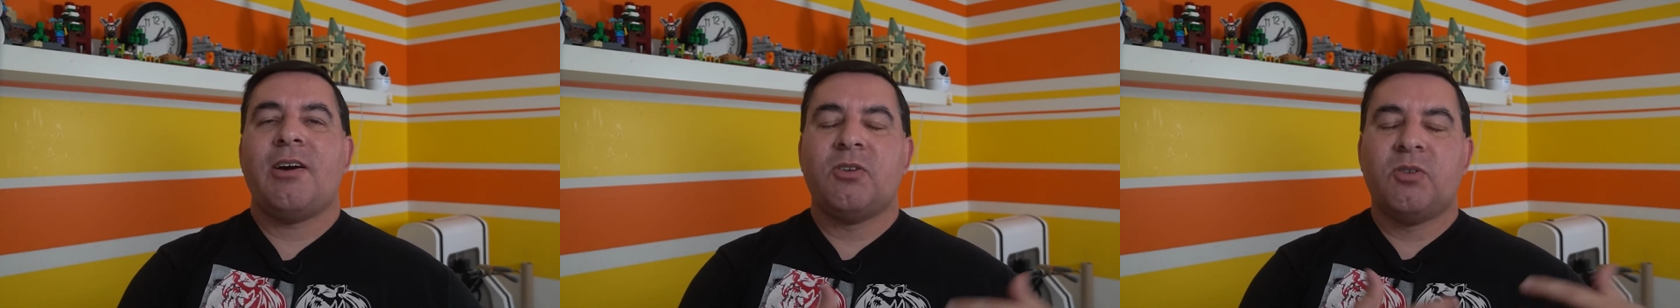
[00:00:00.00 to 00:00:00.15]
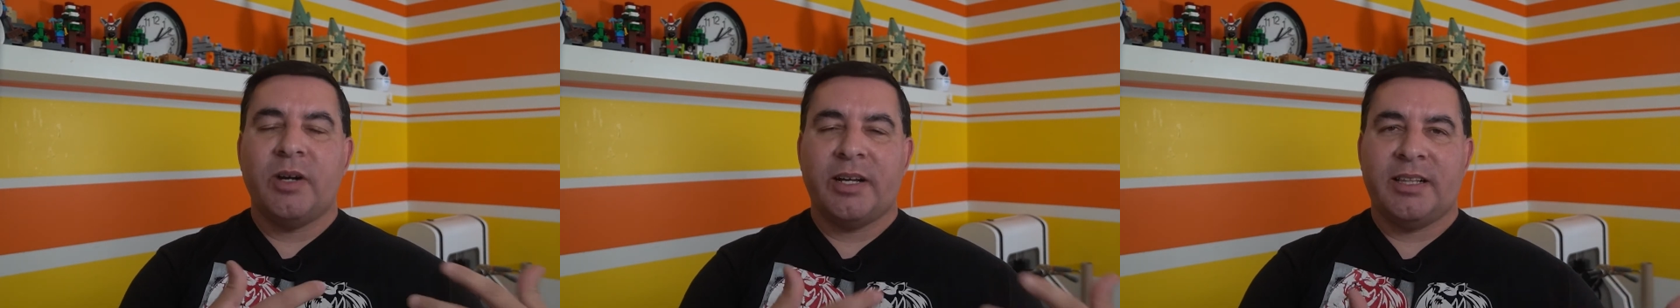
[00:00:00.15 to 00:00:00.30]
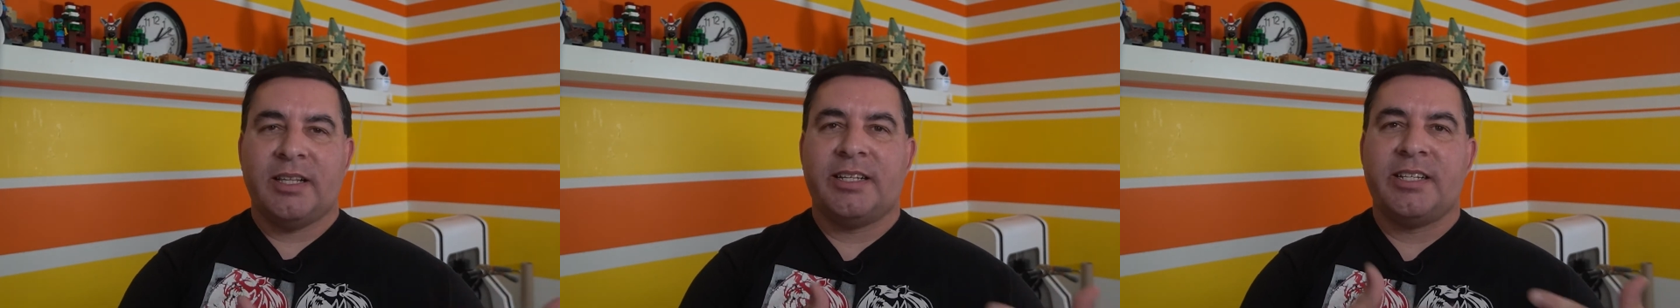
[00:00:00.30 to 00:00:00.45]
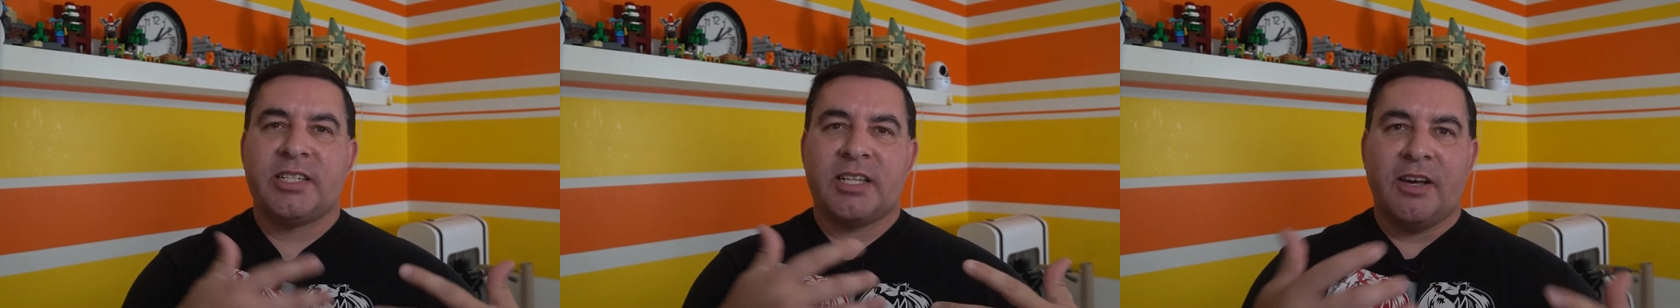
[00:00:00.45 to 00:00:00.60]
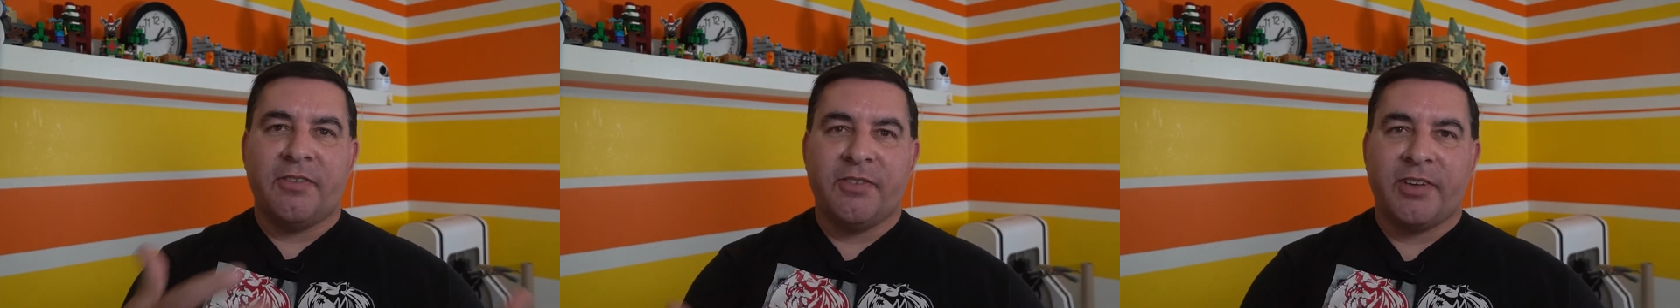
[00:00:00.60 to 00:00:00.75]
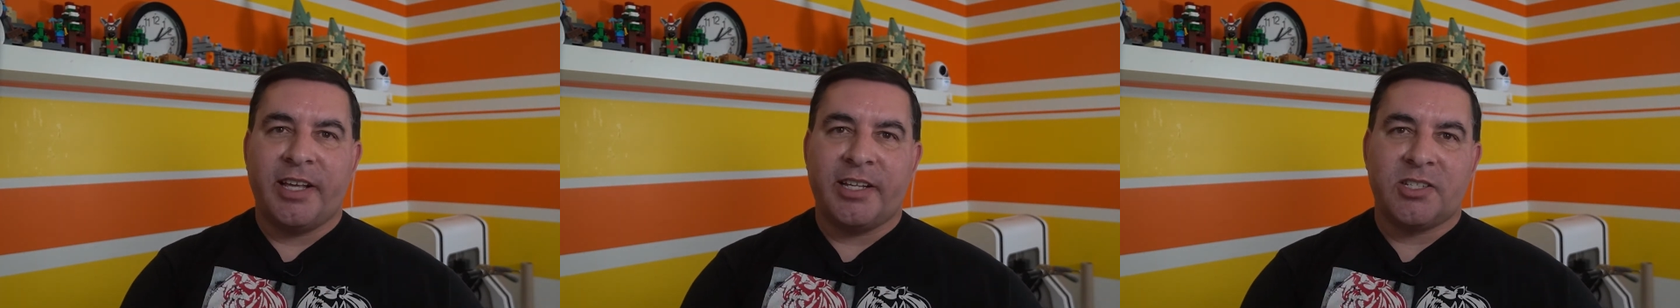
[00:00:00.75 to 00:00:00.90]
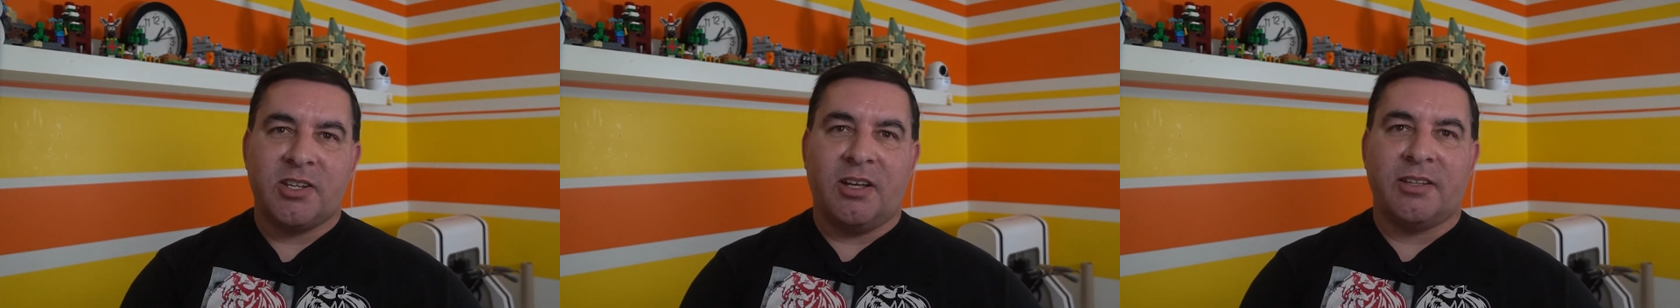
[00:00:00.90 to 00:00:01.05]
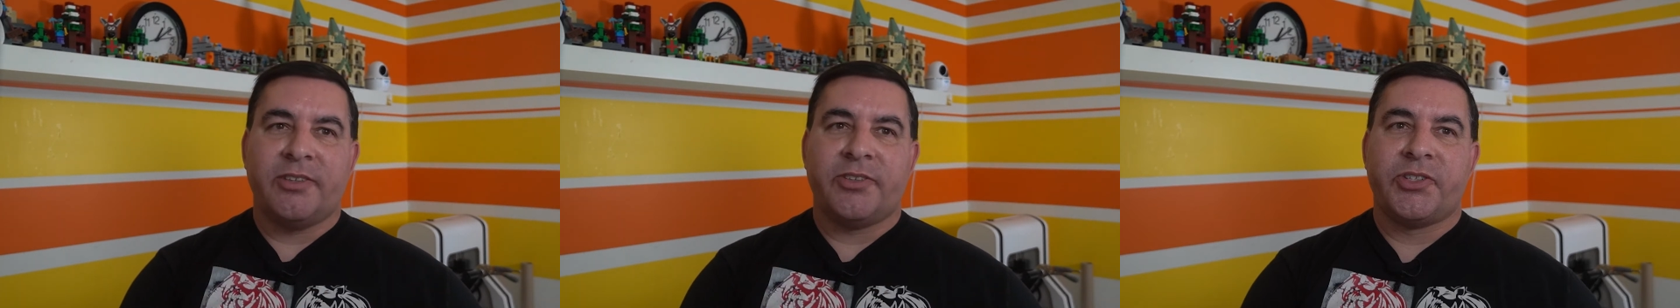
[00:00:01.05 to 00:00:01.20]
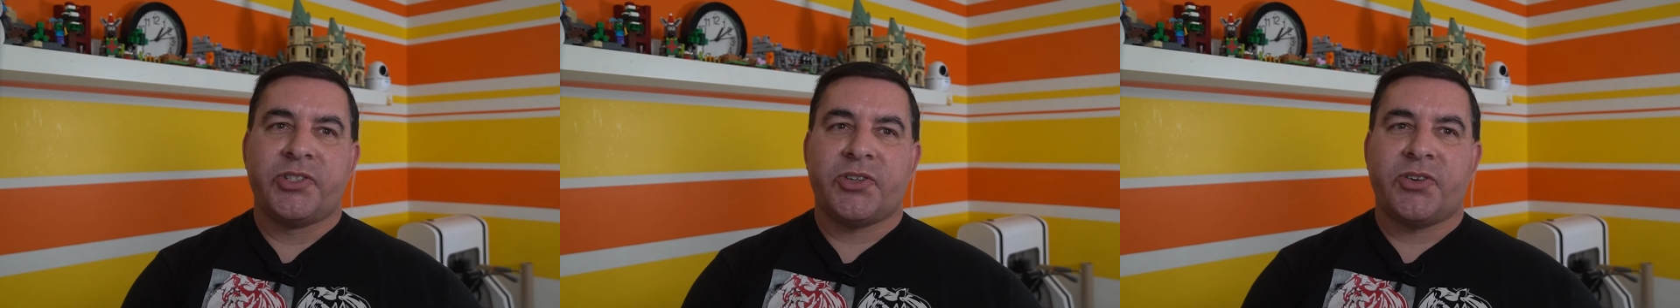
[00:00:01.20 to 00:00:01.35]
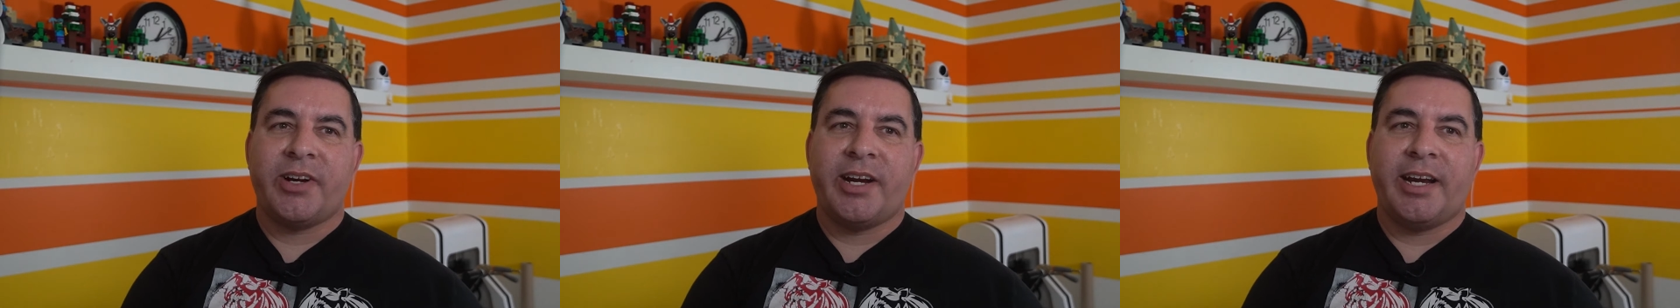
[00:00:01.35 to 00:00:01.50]
quickly stuff gets on the
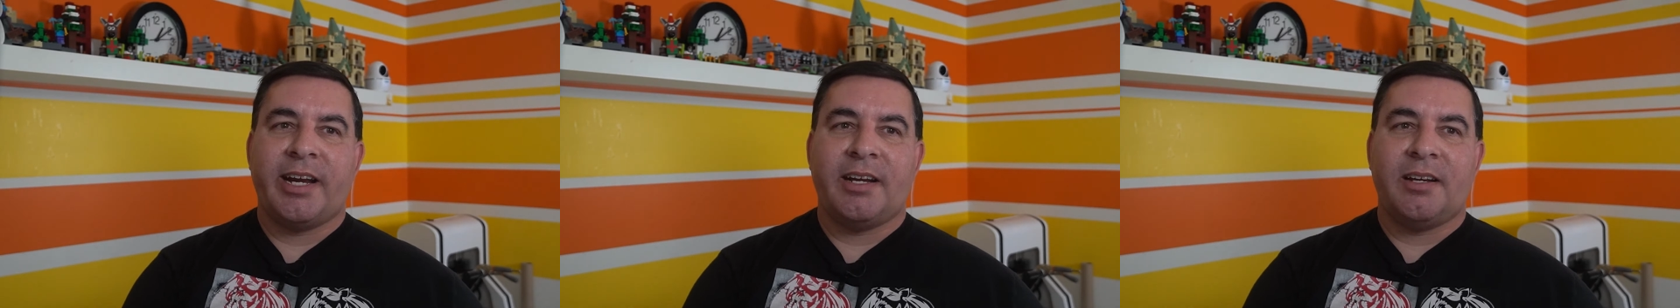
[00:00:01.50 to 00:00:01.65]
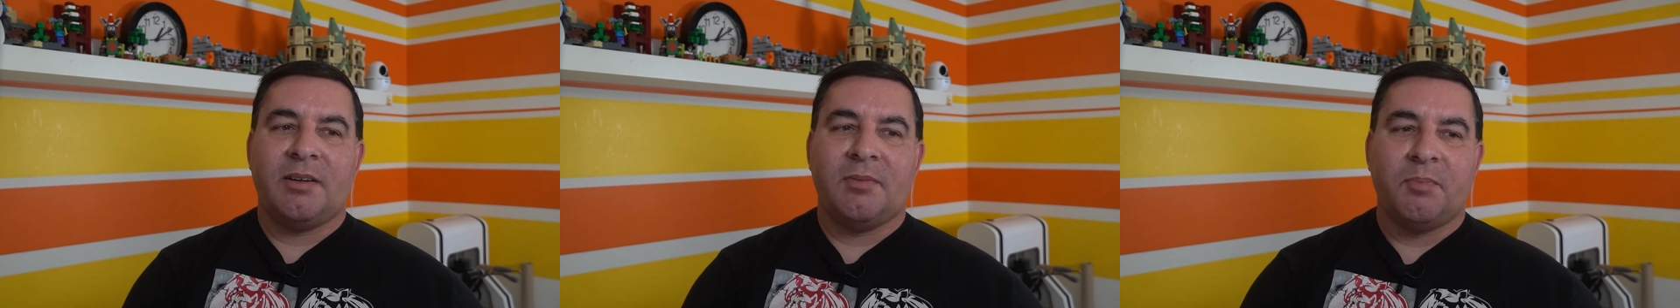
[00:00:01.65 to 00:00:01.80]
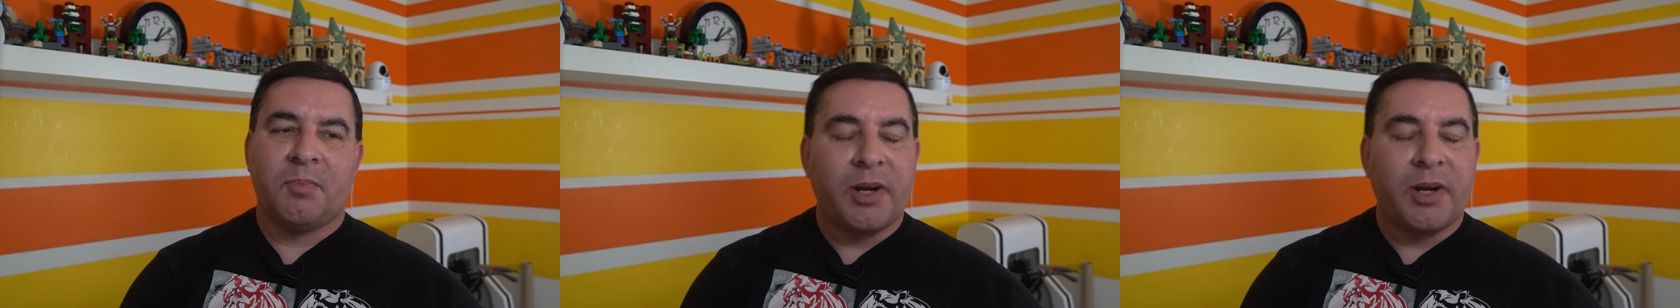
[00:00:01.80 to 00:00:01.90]
screen.